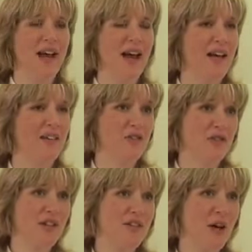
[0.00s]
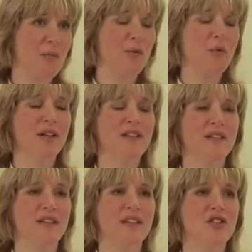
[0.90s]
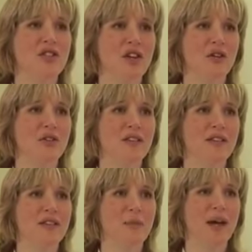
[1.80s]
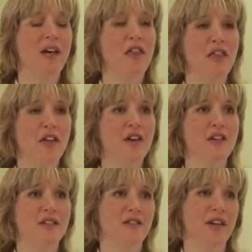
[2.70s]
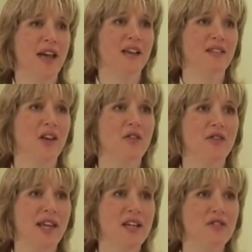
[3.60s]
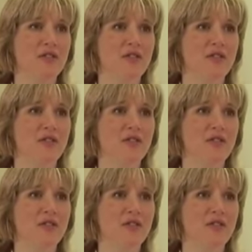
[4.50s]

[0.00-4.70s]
and for example one study showed that about a third of cats over the age of